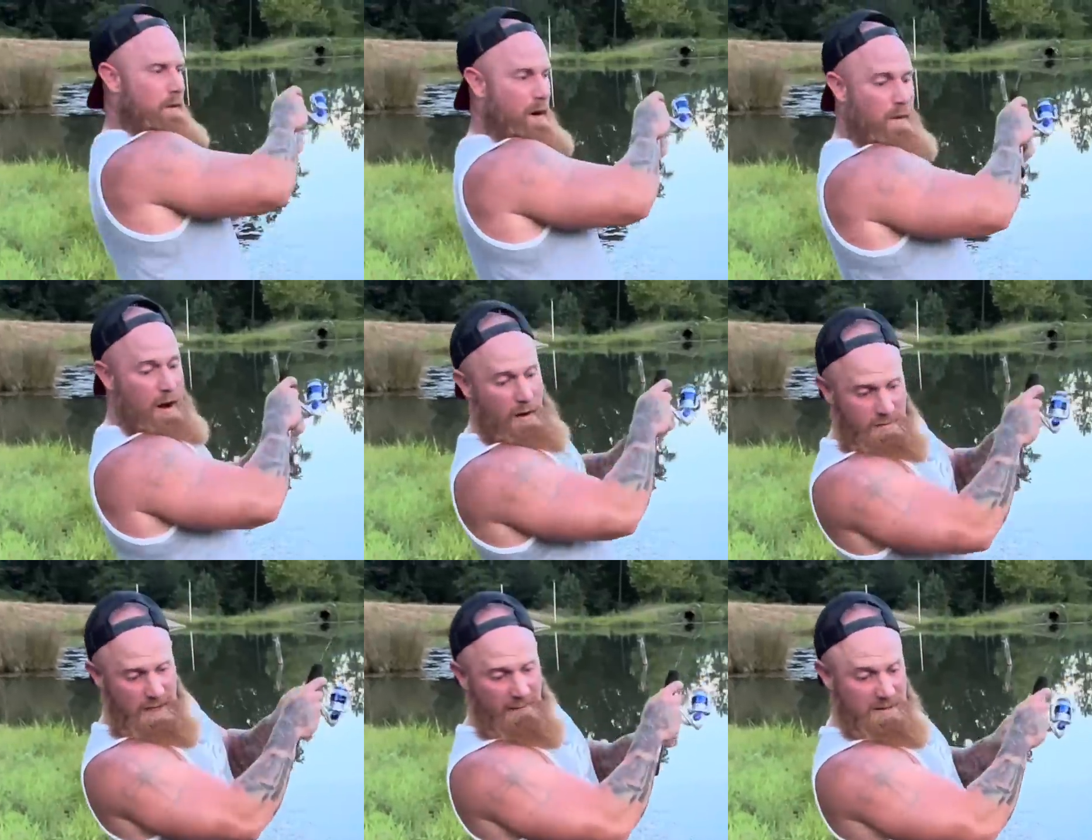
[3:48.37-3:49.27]
Oh yeah, there's
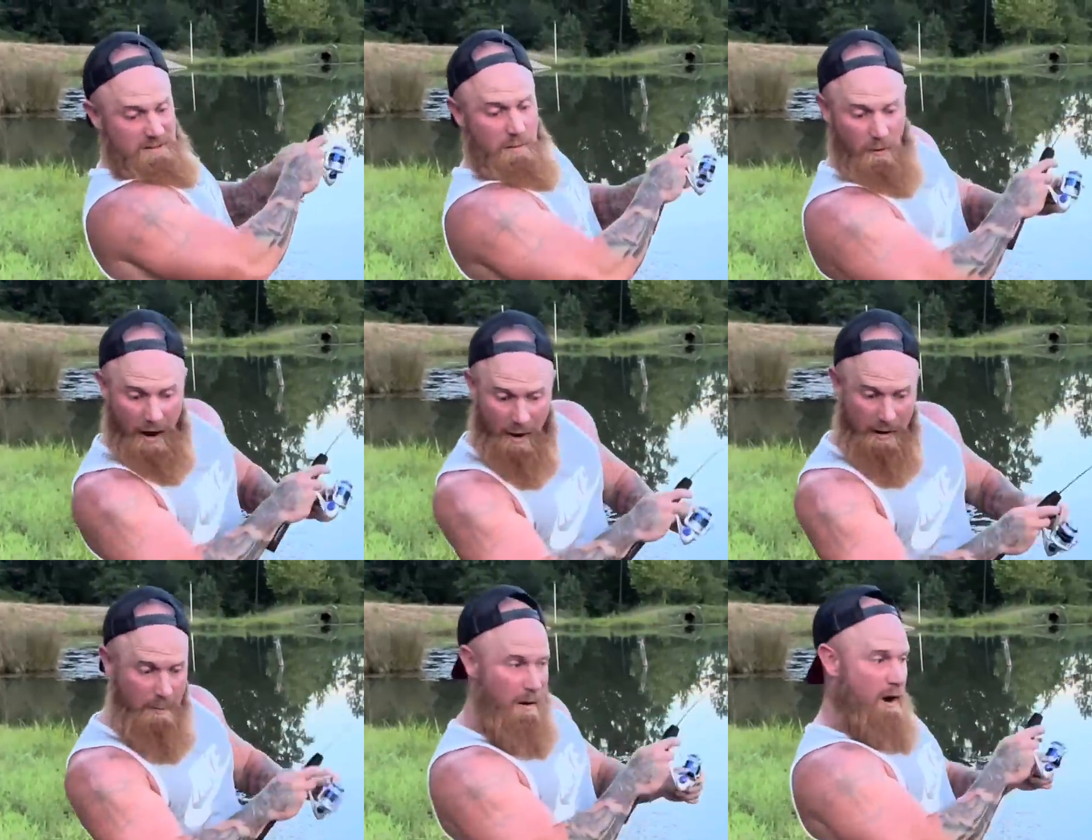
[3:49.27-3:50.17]
definitely some around
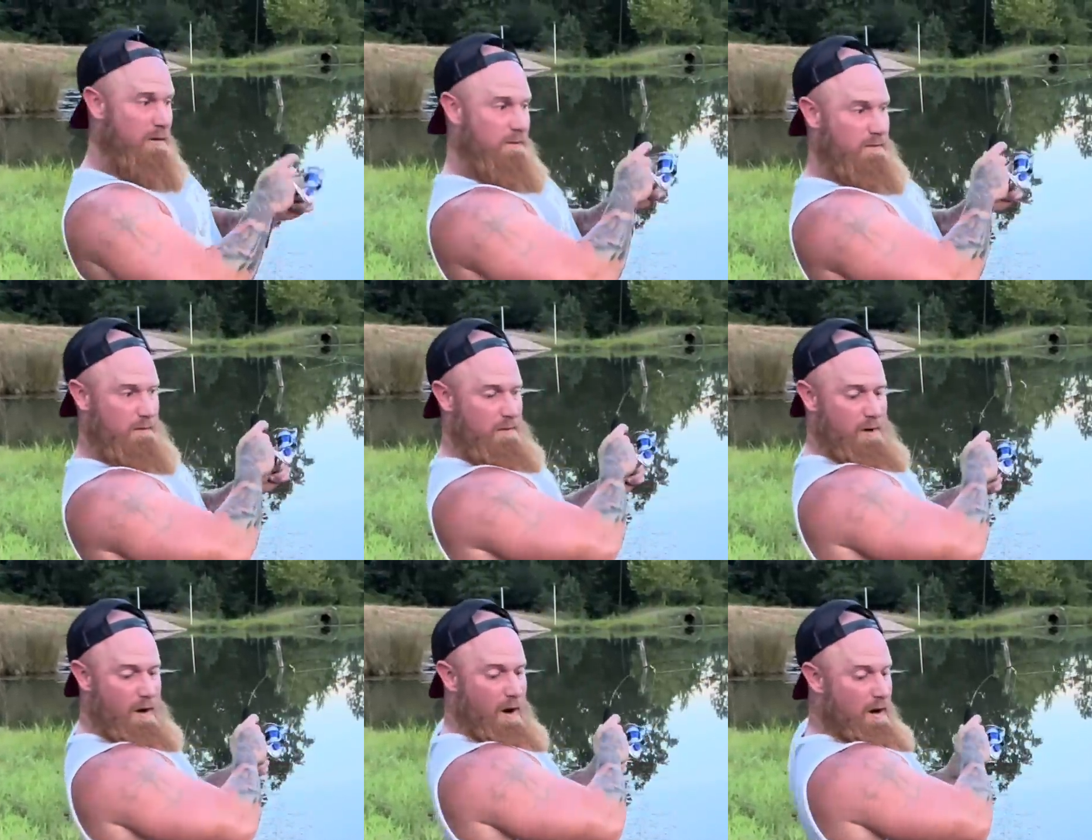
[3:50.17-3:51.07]
here, bud.
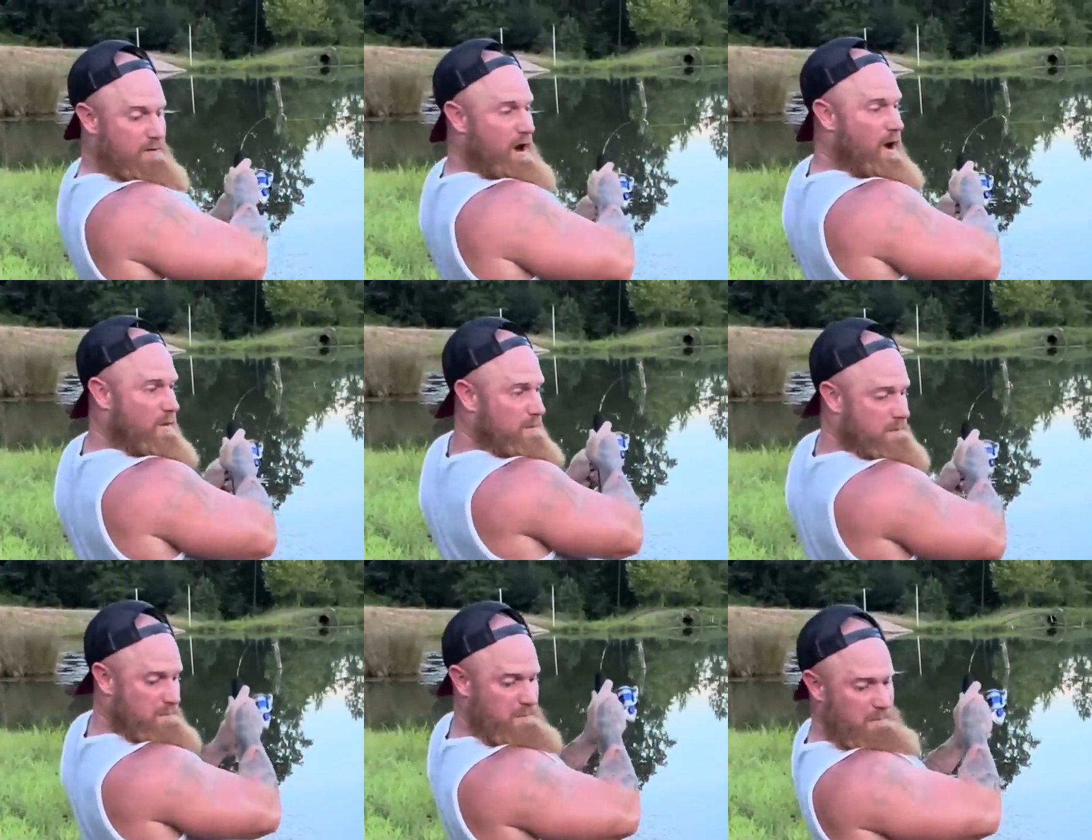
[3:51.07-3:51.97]
God, dog.
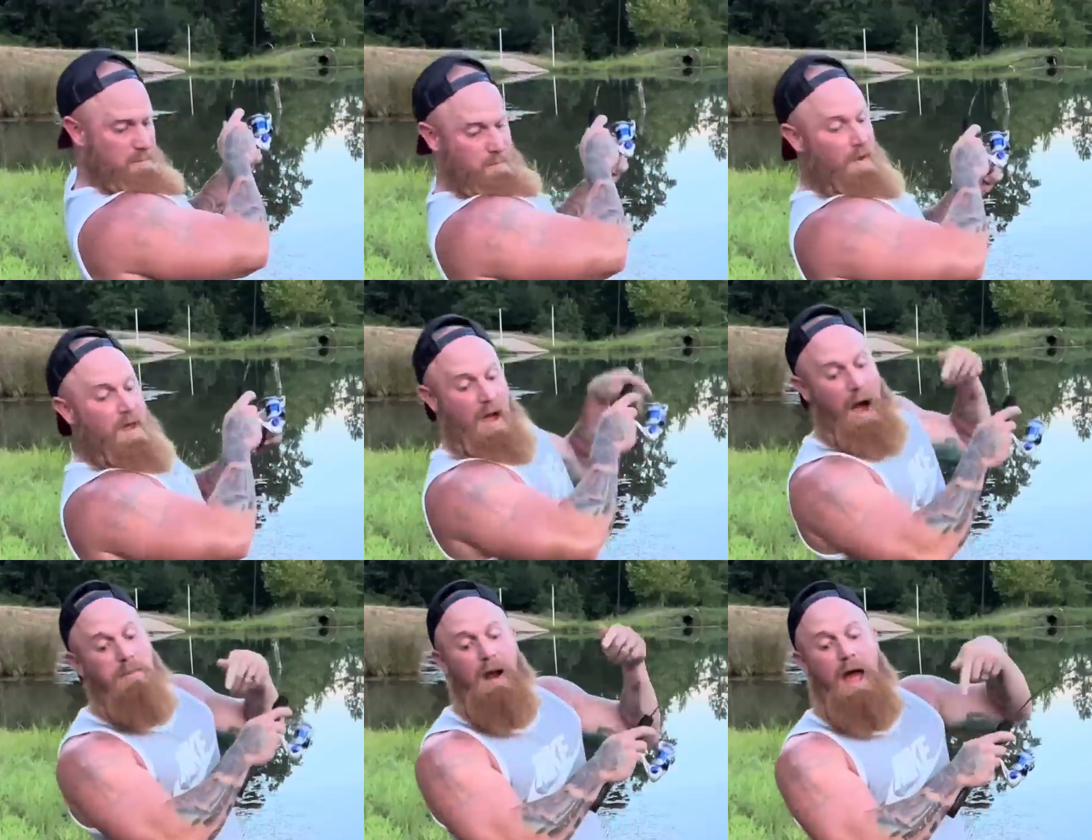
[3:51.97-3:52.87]
Mm.
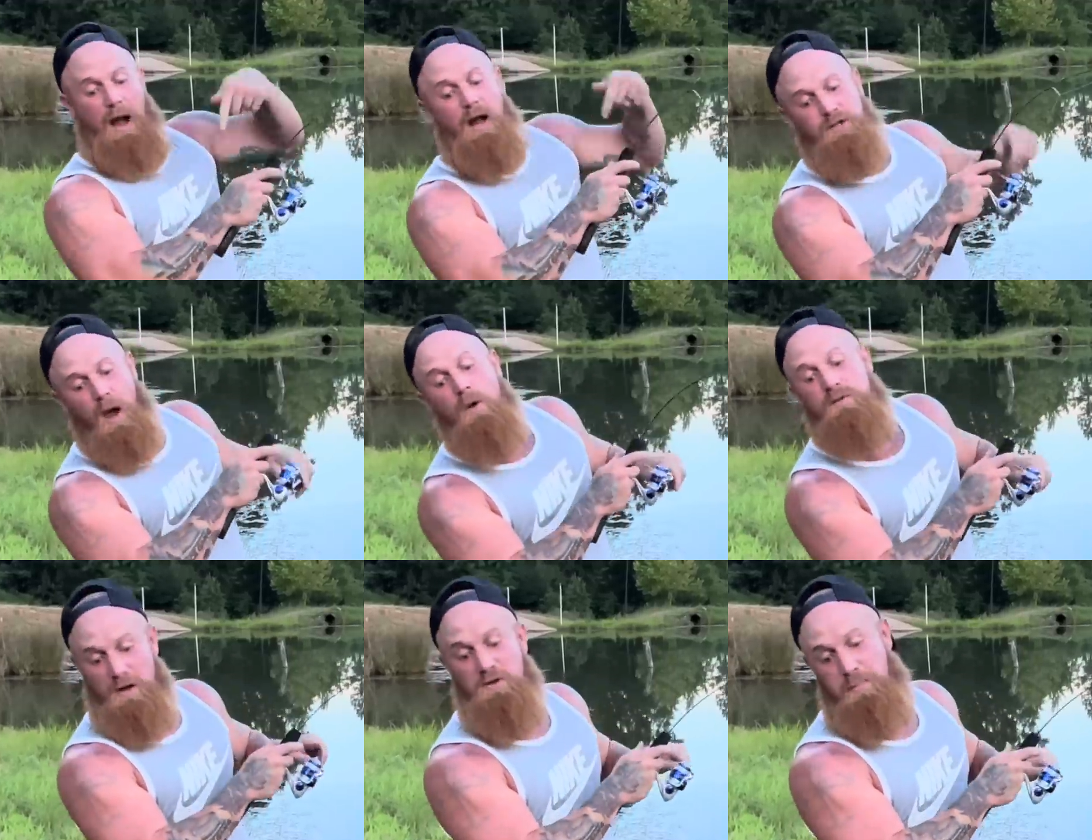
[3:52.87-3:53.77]
I'm glad I chose
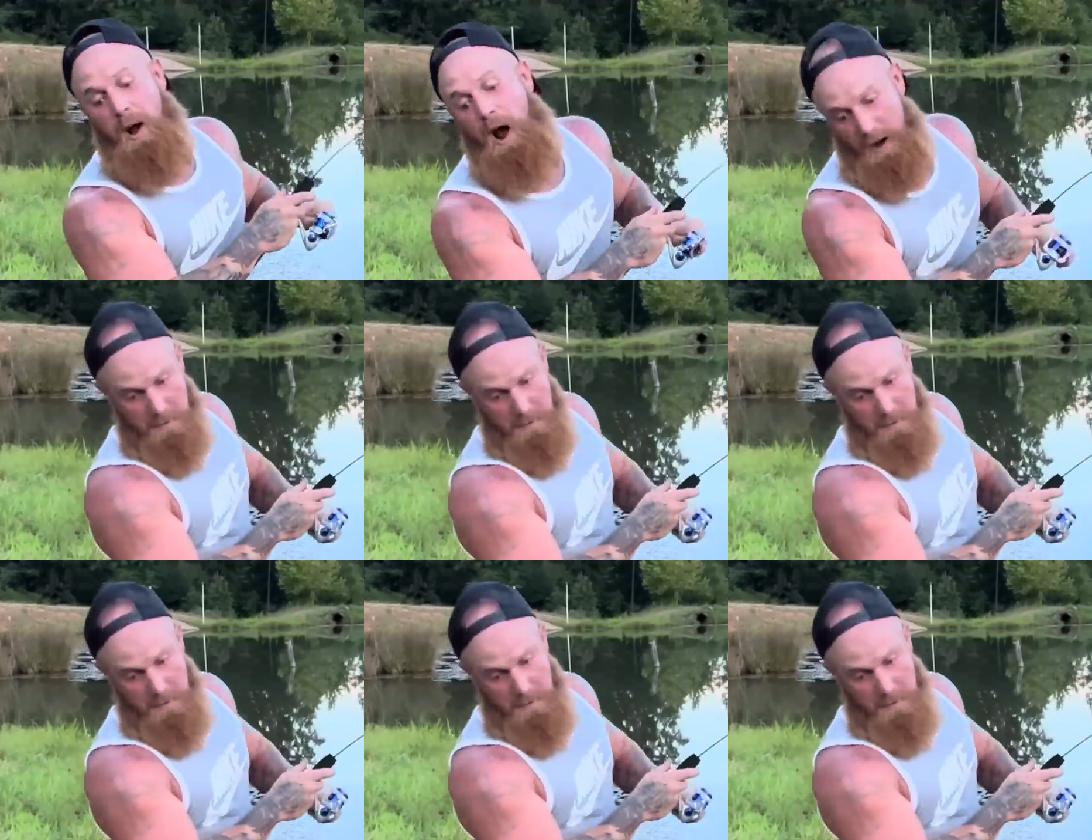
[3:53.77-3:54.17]
this spot.